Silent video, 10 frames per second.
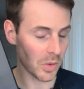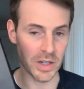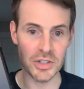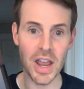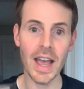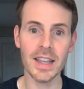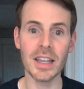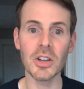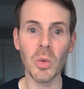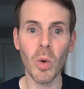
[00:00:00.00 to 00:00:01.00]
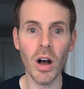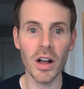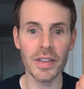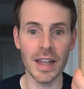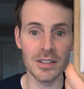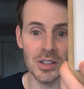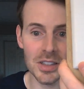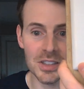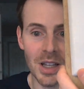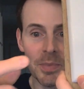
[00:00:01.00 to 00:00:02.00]
to a jack in your wall that
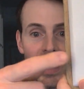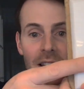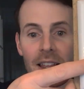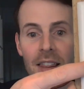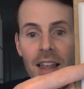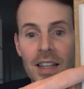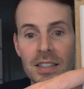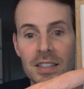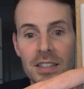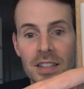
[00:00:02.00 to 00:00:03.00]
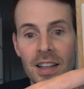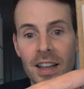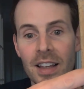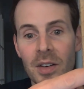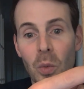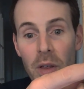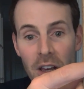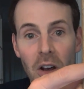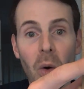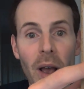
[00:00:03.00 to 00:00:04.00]
looks something like this with
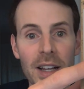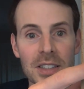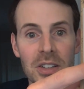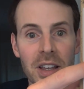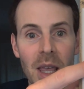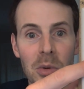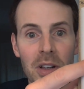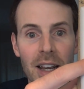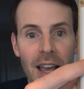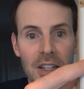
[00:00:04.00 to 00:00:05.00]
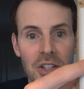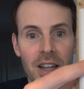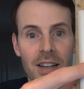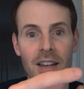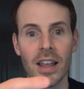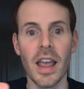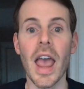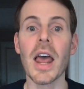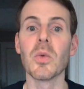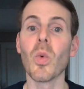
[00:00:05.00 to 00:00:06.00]
a coaxial cable connection.
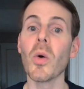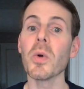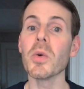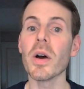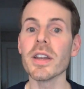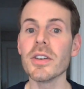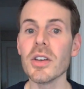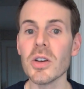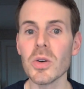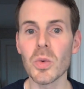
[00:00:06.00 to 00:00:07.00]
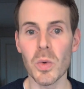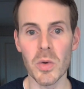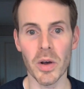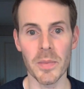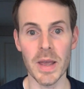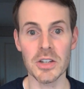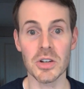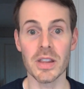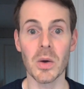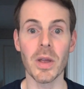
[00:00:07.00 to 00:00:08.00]
And what we want to do, we want to make
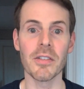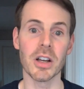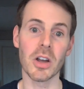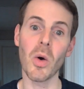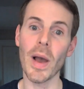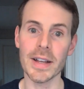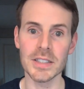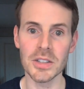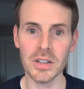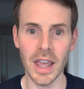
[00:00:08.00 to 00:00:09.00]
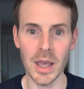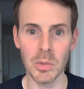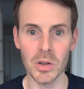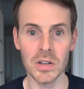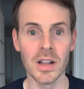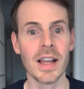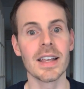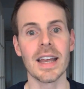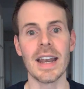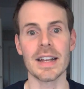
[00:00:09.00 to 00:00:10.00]
sure that we have a coaxial cable
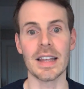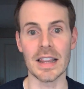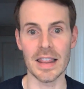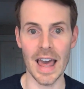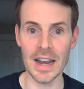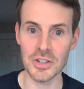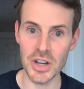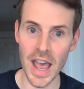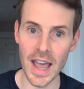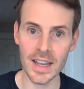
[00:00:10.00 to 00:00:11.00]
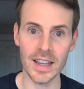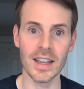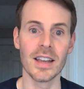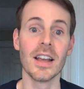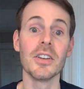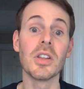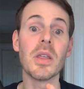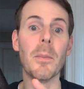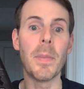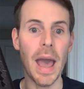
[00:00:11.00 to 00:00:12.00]
connecting that jack to
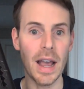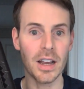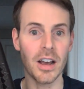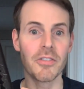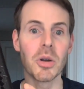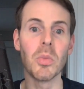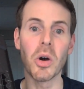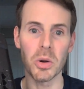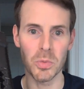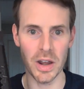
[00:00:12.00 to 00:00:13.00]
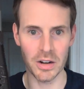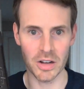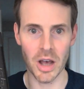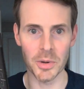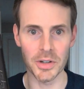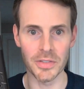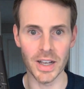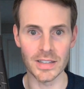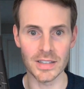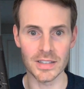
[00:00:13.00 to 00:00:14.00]
the back of your modem router combo
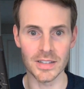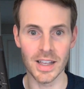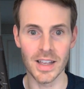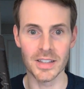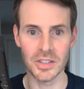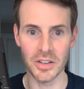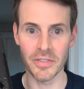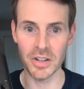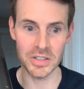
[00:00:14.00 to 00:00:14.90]
device. So the